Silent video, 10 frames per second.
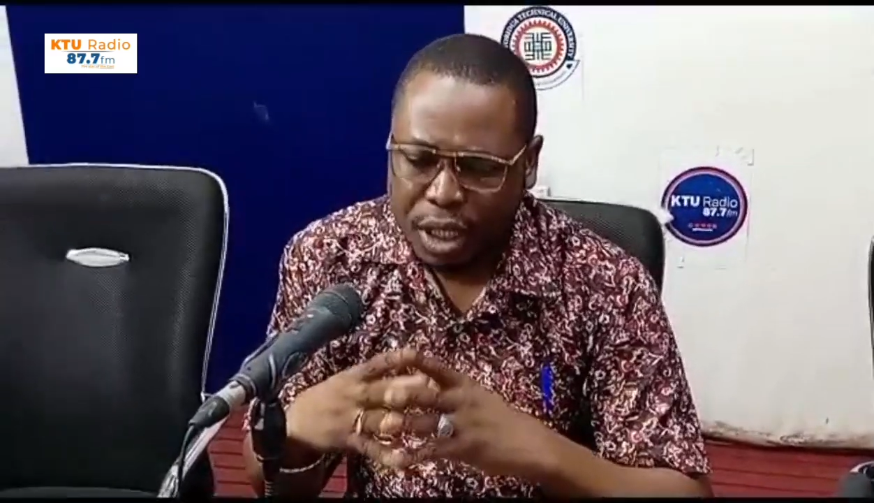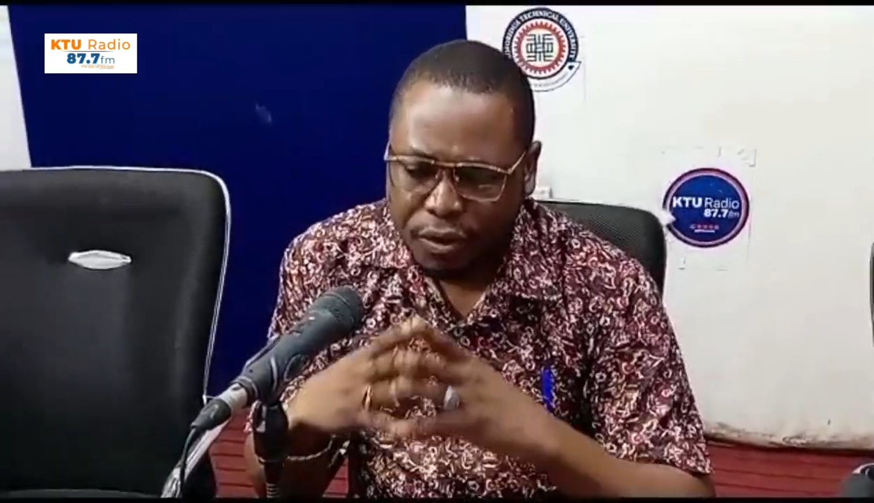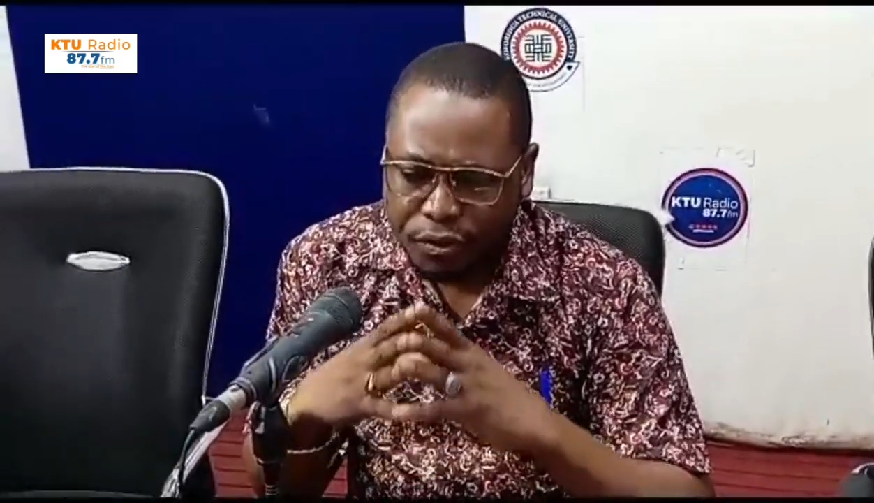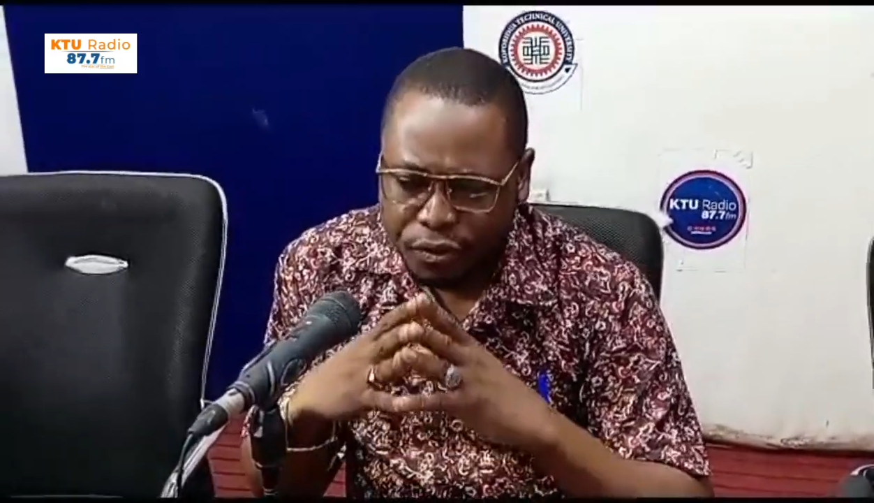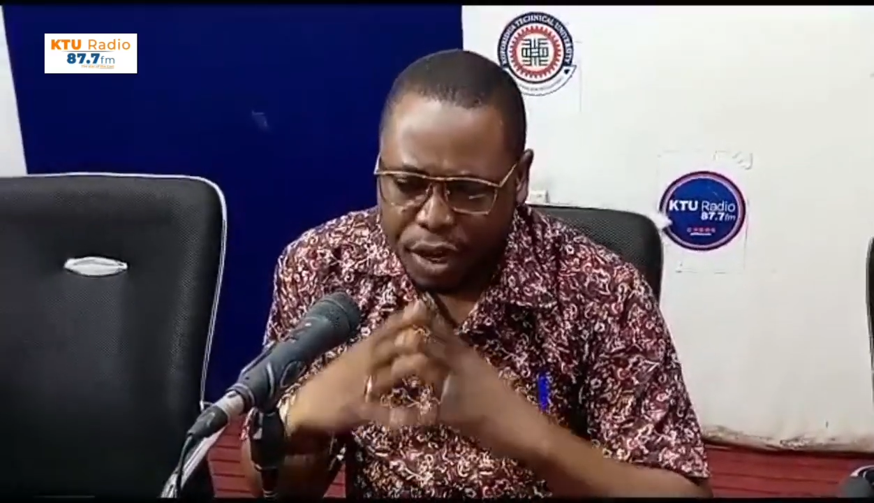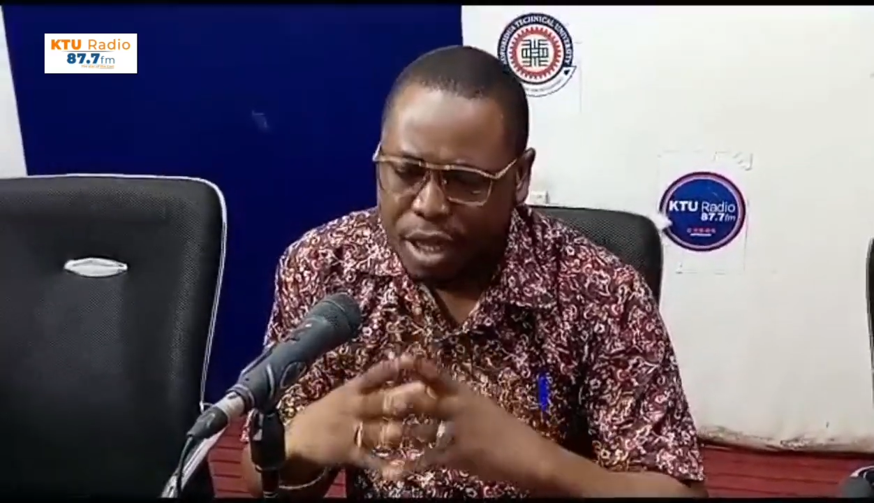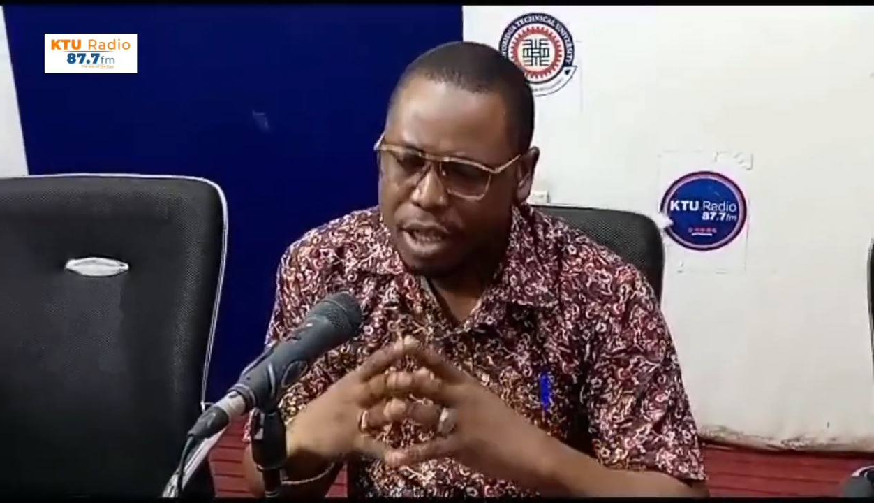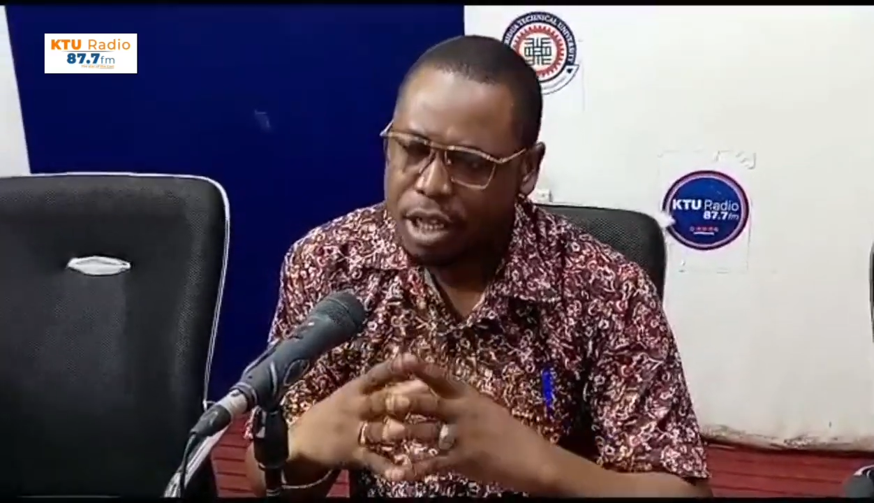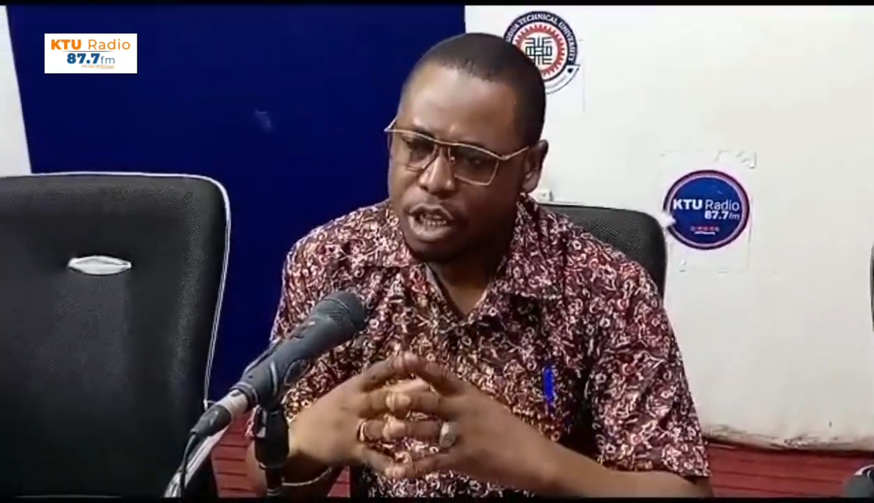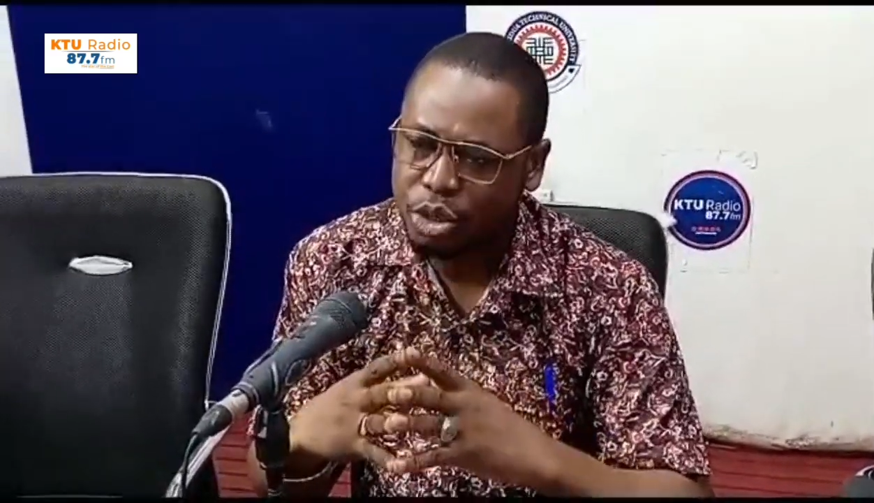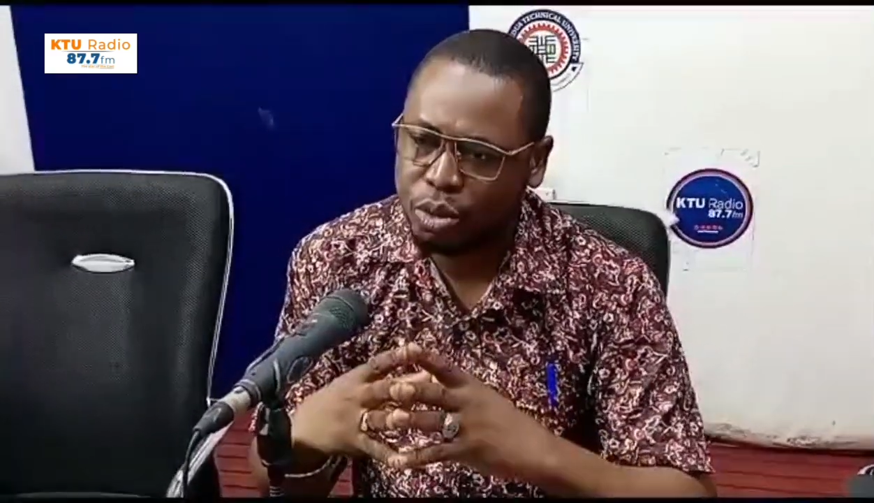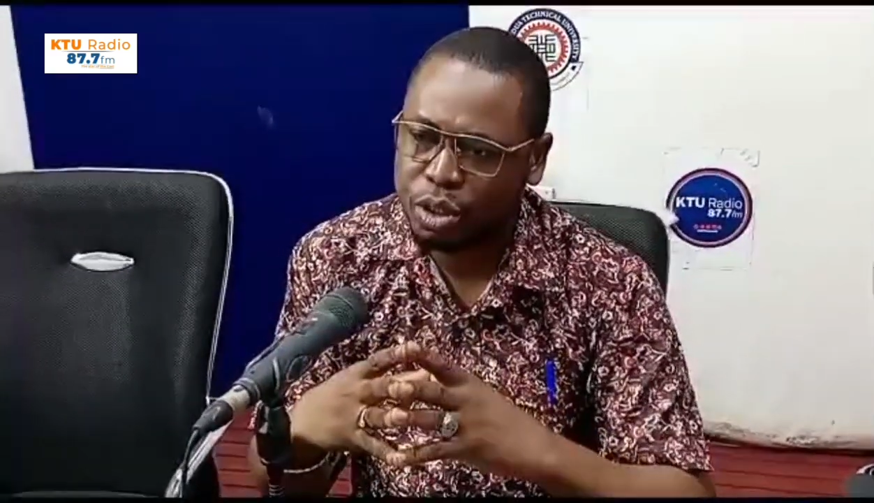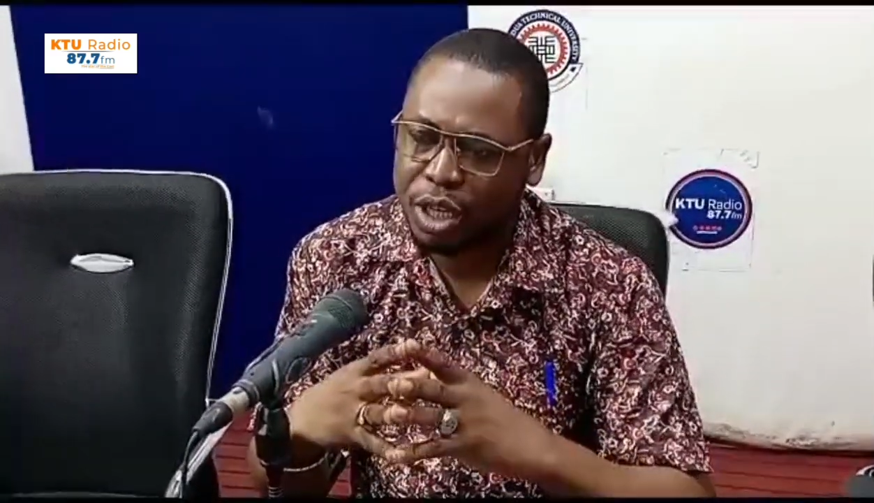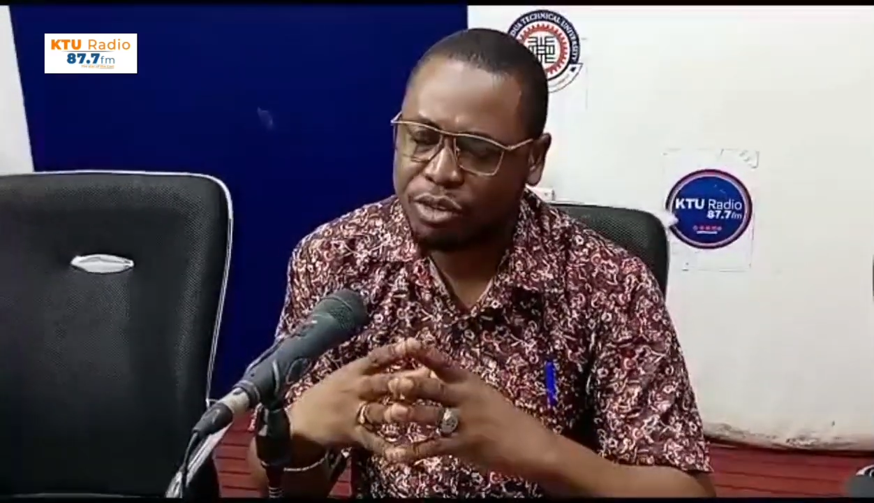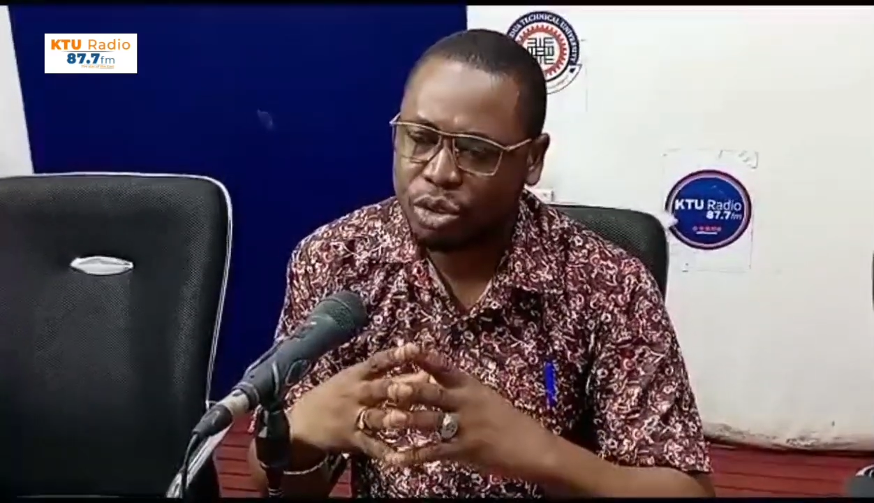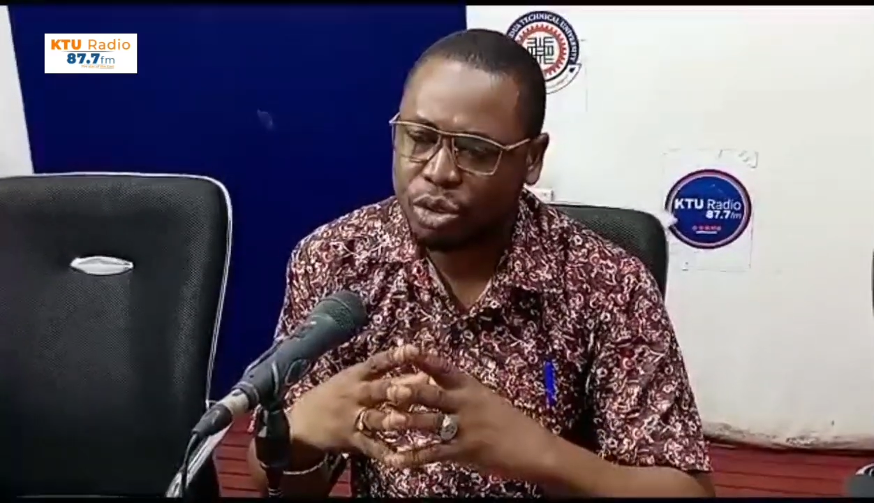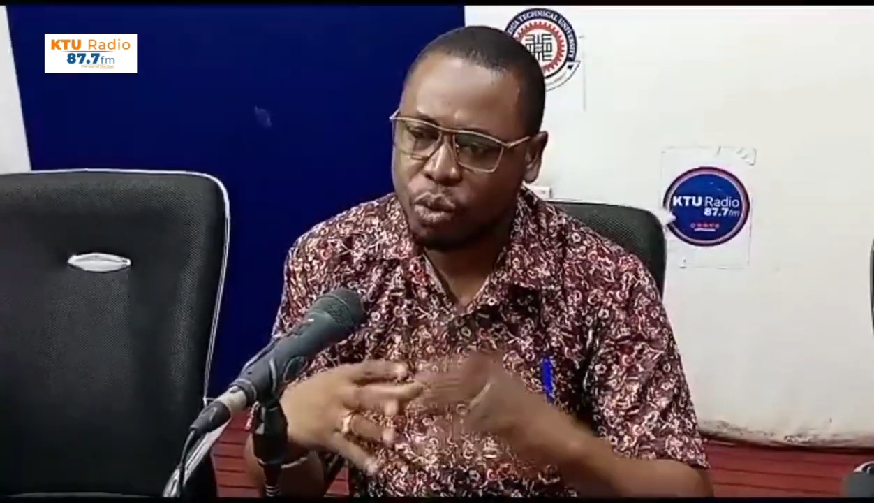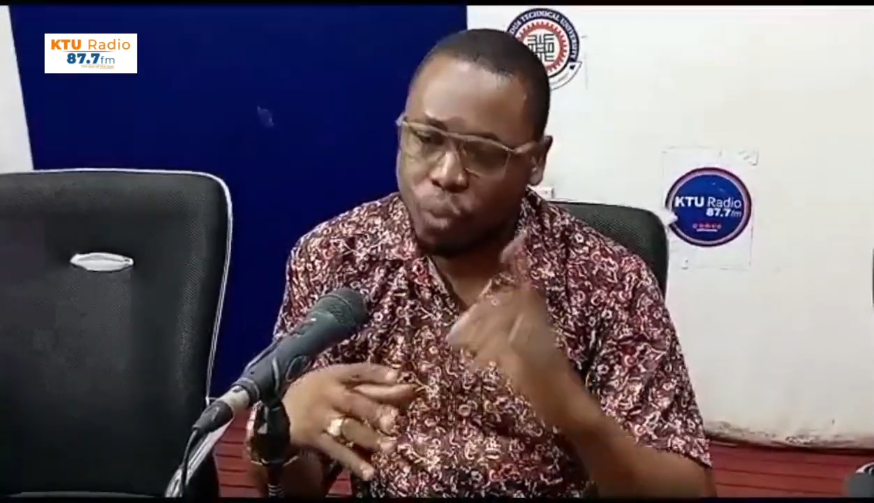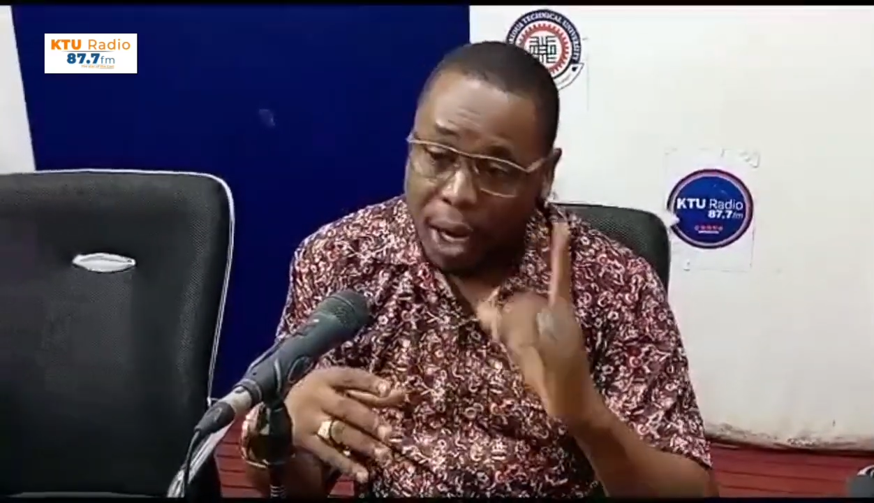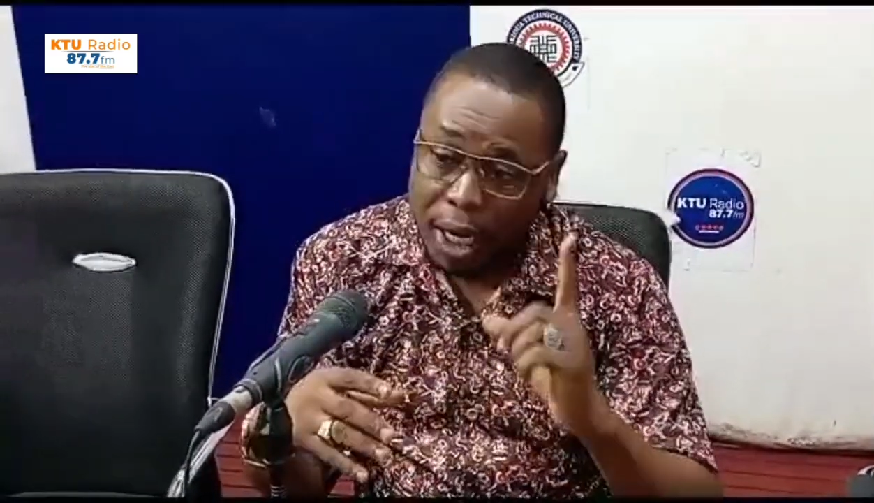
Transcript: very key issues which have to do with one,